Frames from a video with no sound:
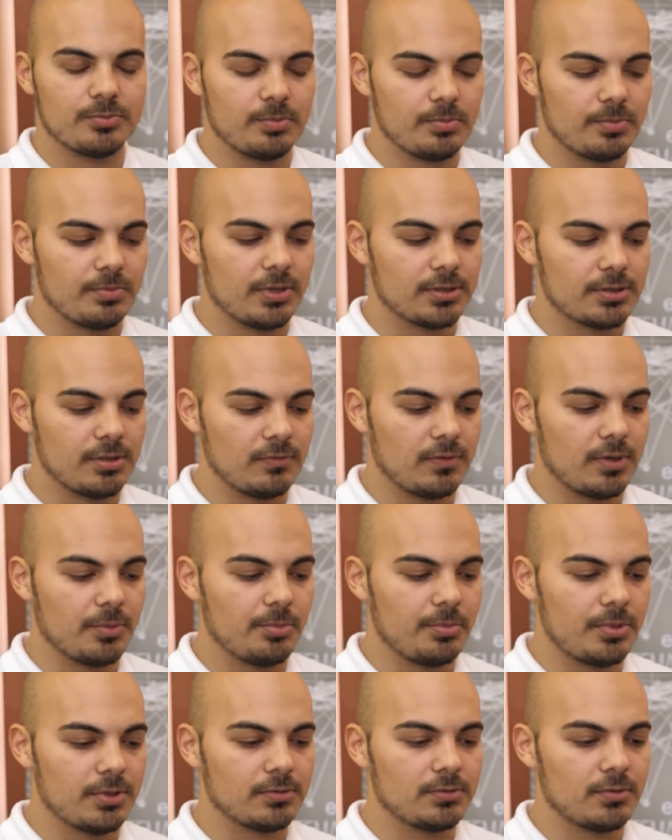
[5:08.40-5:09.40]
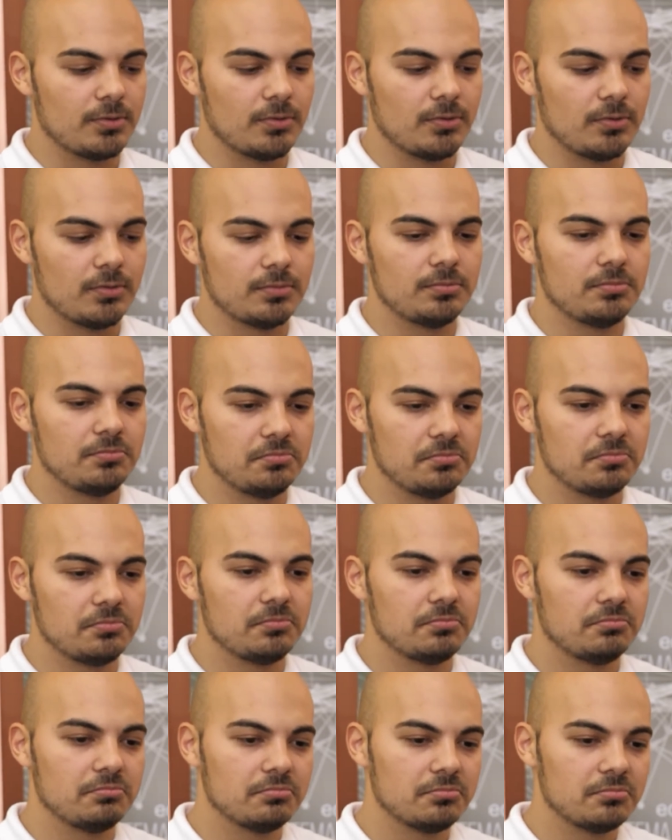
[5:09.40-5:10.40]
understood many things and it opened
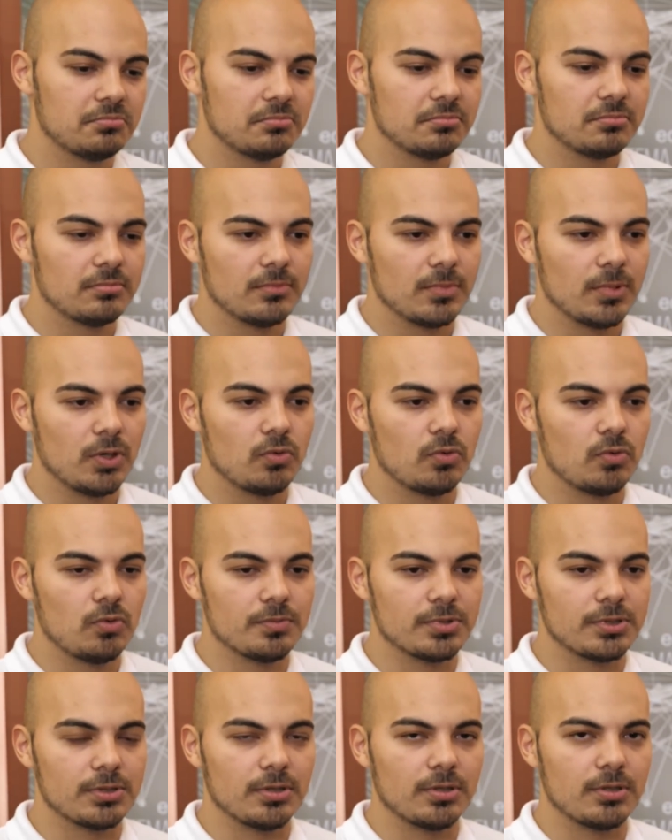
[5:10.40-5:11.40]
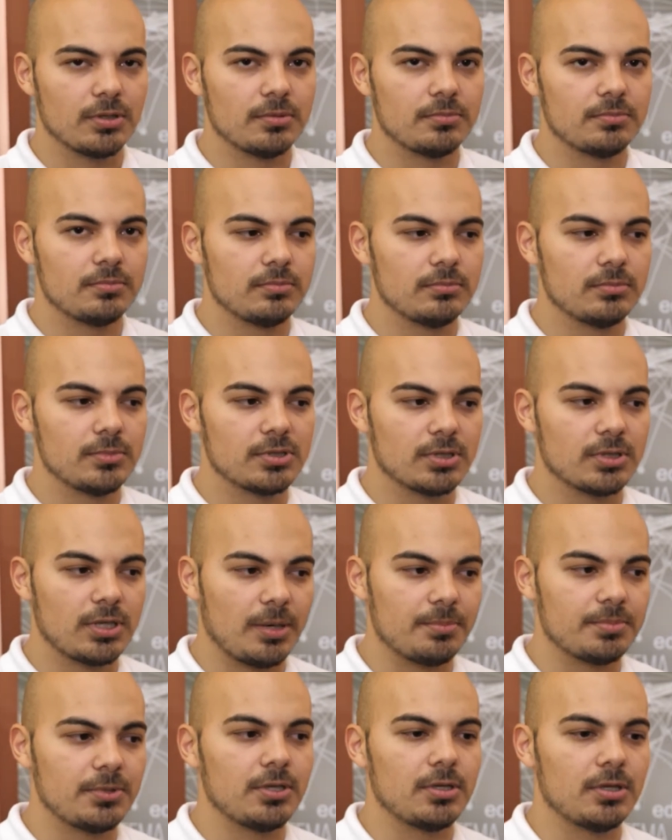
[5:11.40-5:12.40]
my perspective on how to be free from
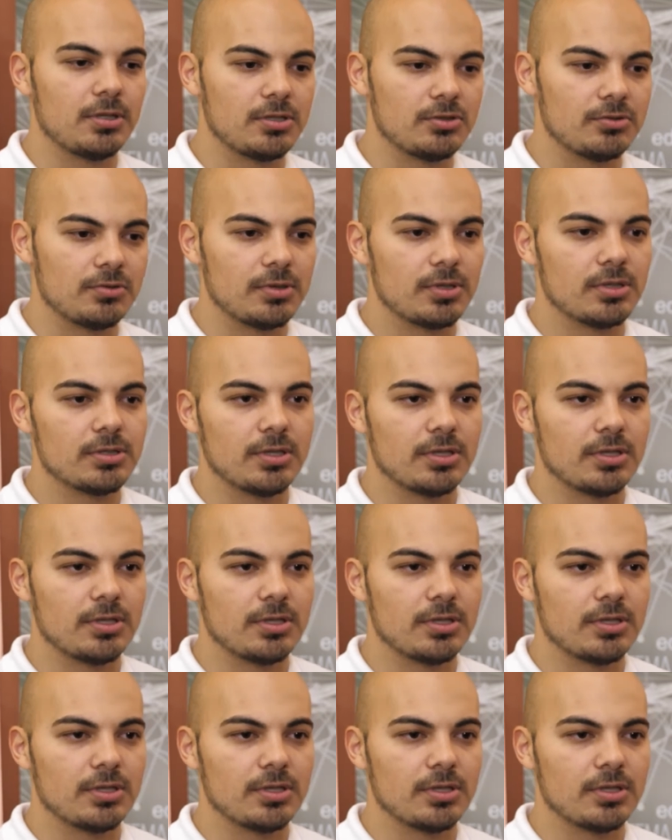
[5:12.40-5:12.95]
worry, fear and